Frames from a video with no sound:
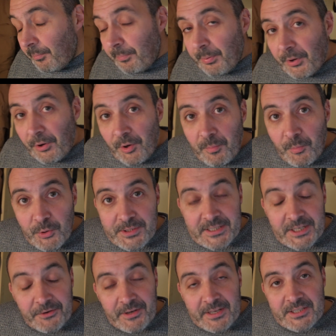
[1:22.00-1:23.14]
But on a more
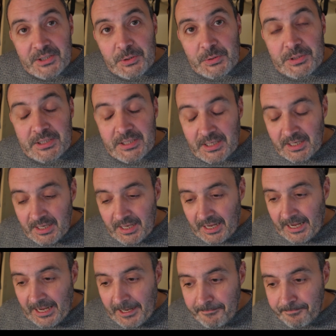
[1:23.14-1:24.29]
serious note,
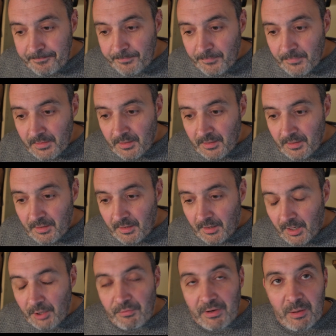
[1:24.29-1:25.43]

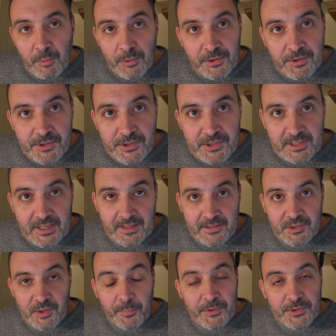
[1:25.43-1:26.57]
I really wanted to just take
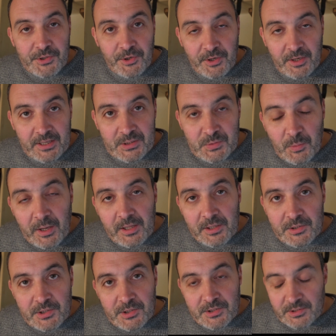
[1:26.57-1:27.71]
this opportunity as well
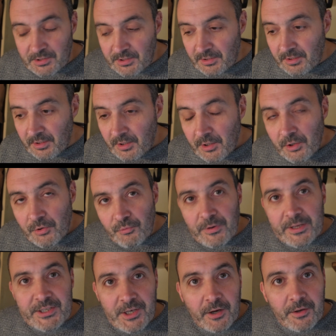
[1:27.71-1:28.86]
just to
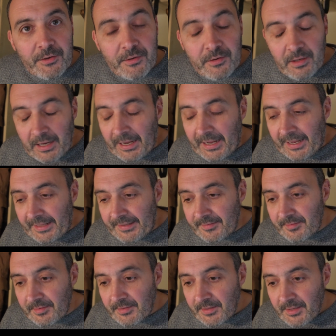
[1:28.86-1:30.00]
reach out
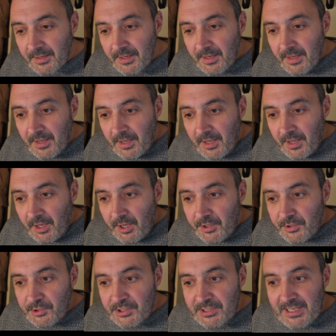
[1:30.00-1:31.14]
and
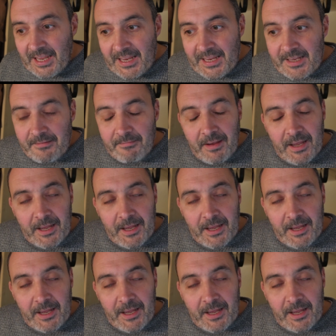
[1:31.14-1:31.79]
just say,